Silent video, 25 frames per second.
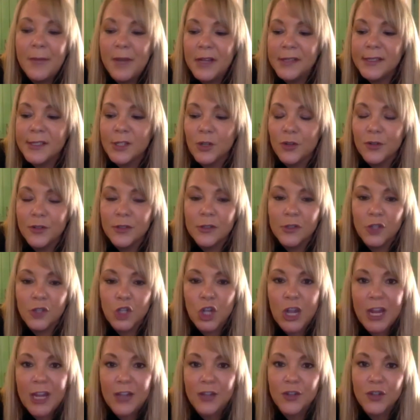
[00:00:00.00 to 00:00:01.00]
um, a
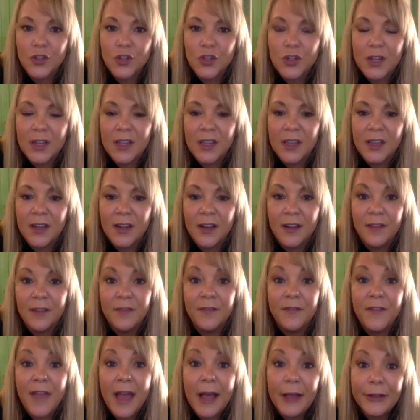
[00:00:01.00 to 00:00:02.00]
certain change
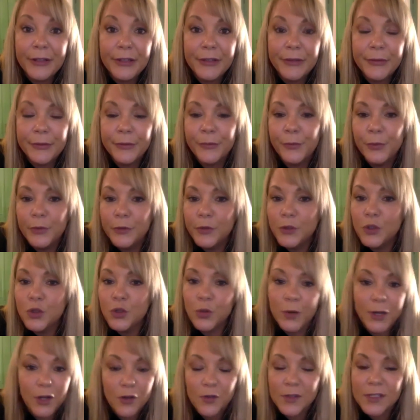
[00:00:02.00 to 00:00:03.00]
in a value
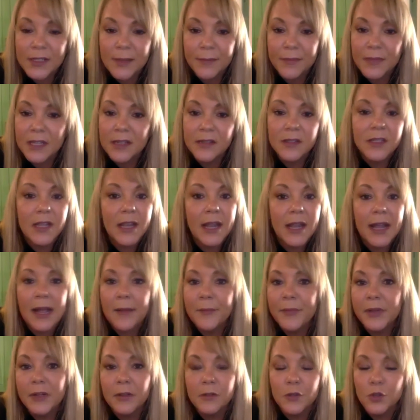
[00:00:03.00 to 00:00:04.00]
will trigger something
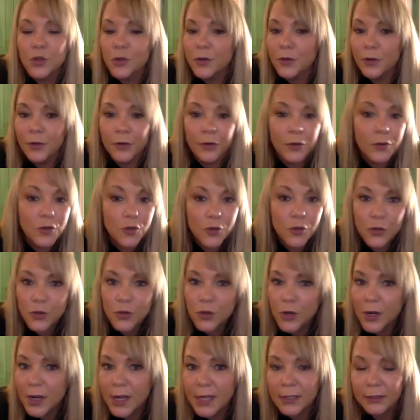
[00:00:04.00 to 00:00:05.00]
to happen, it'll trigger a
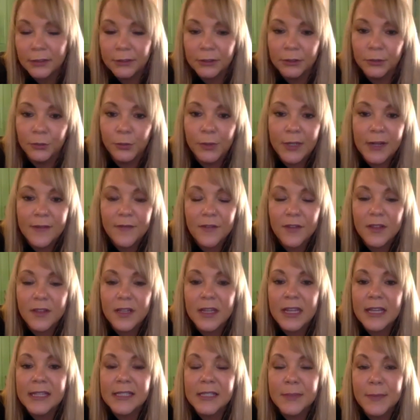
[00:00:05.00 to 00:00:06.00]
nurture track or
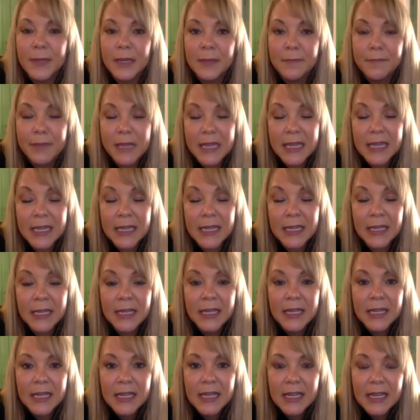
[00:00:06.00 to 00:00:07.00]
whatever the case may
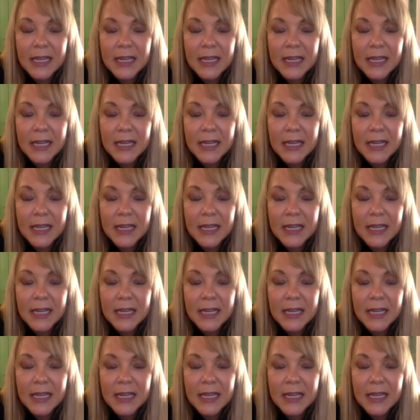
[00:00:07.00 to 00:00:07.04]
be,